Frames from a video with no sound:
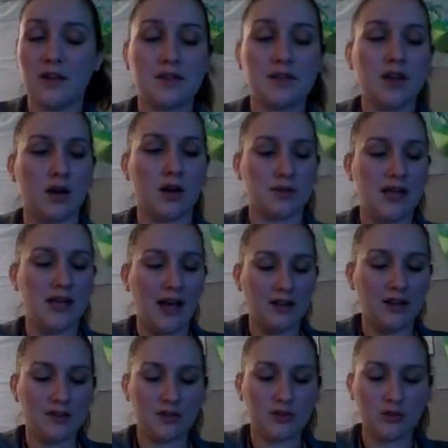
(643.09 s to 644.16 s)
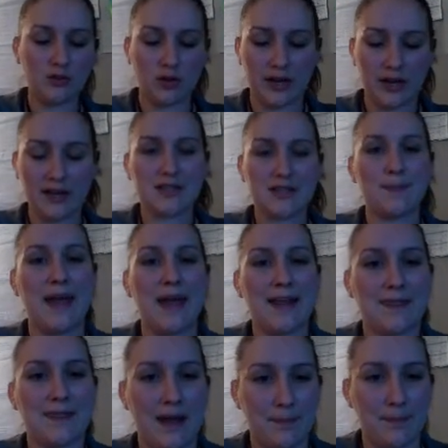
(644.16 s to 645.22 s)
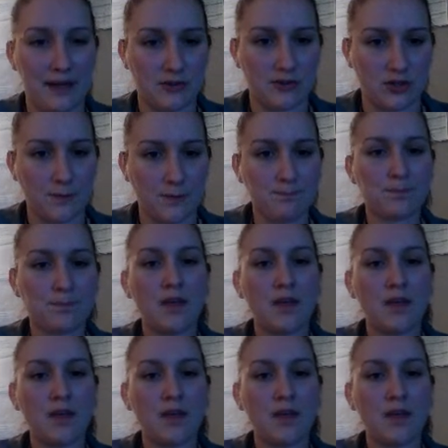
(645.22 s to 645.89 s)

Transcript: So tell a story to paint that picture.